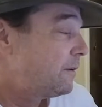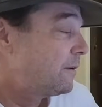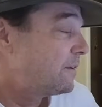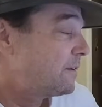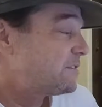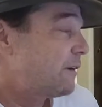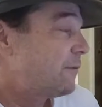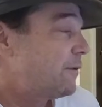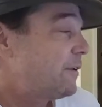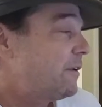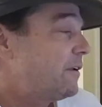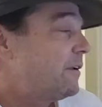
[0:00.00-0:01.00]
What's that
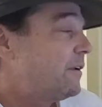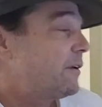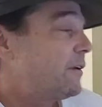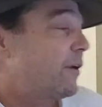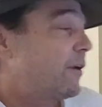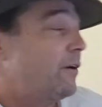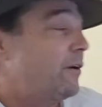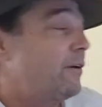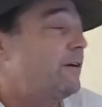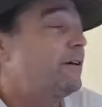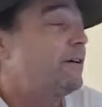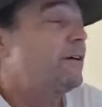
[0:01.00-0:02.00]
one? There we go.
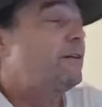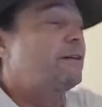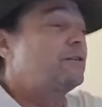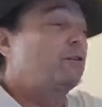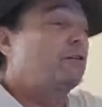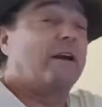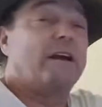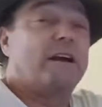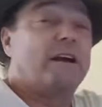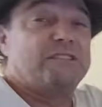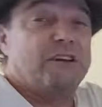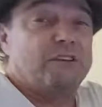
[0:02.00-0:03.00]
Turbine
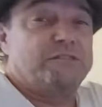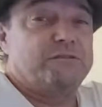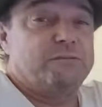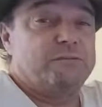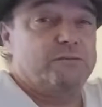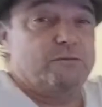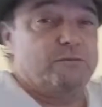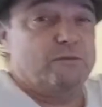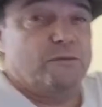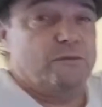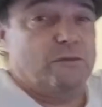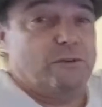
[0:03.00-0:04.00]
guy's house.
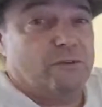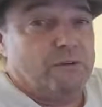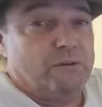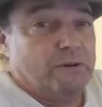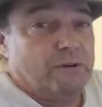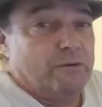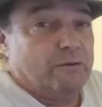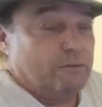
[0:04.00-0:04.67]
There we go.